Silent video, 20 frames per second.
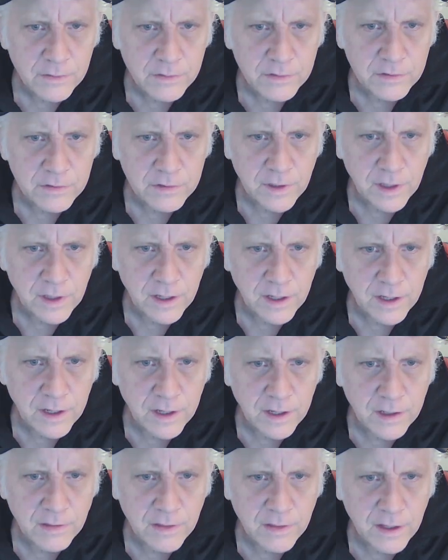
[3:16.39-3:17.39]
In
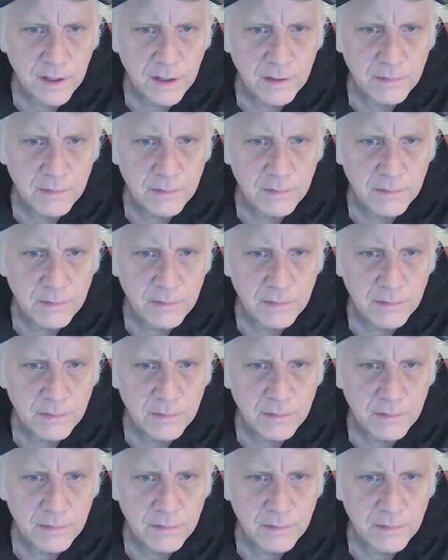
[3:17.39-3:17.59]
saying